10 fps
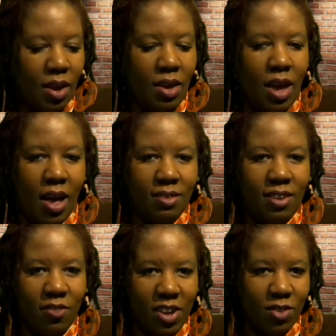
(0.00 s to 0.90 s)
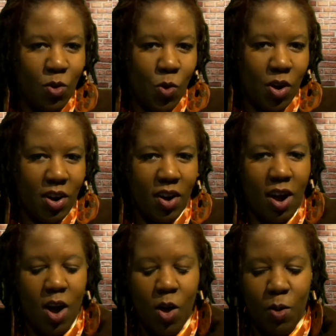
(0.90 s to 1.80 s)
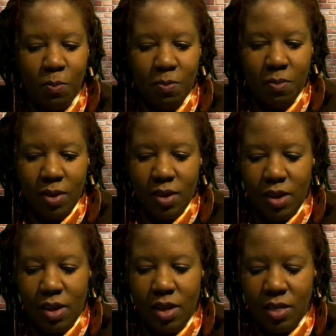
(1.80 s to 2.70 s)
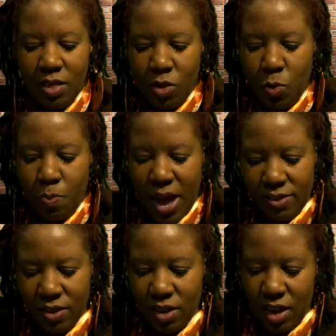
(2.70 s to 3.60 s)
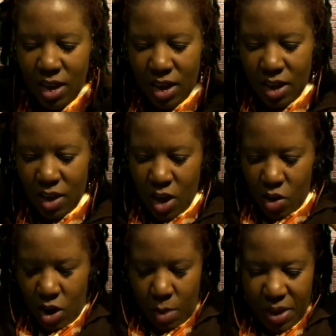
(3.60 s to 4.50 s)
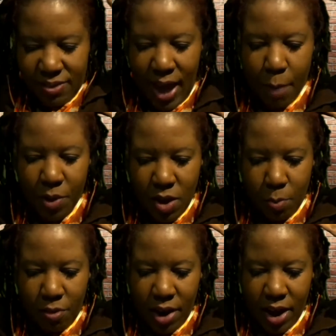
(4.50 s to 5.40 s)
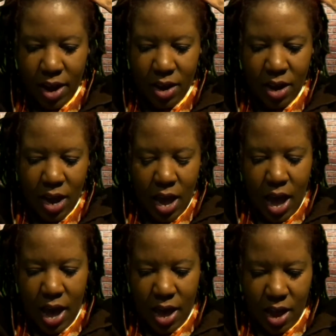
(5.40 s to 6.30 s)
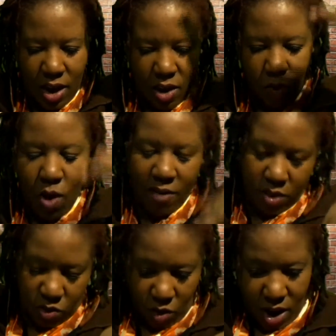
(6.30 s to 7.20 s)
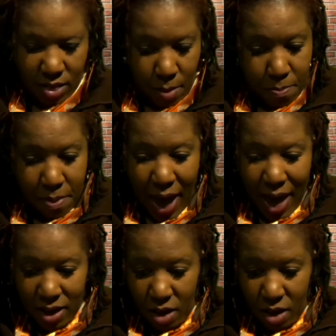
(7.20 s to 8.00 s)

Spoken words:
Yes, there is an order. You're going to be tapping your brain, and you have to start at the back